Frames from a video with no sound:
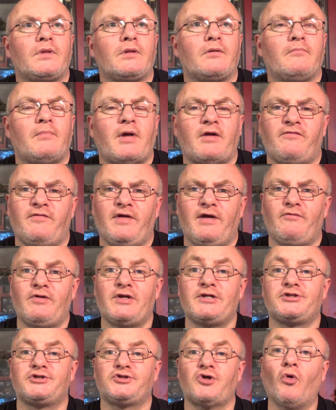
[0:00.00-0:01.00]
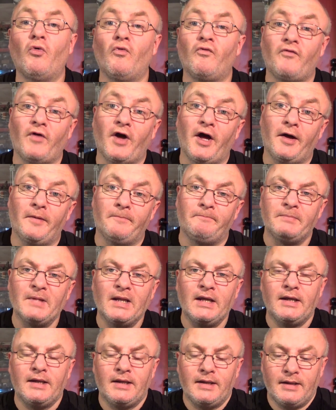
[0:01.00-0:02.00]
my favourite so far.
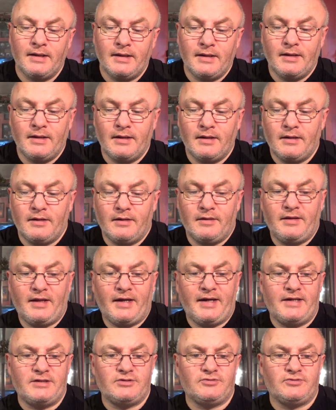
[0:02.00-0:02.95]
That is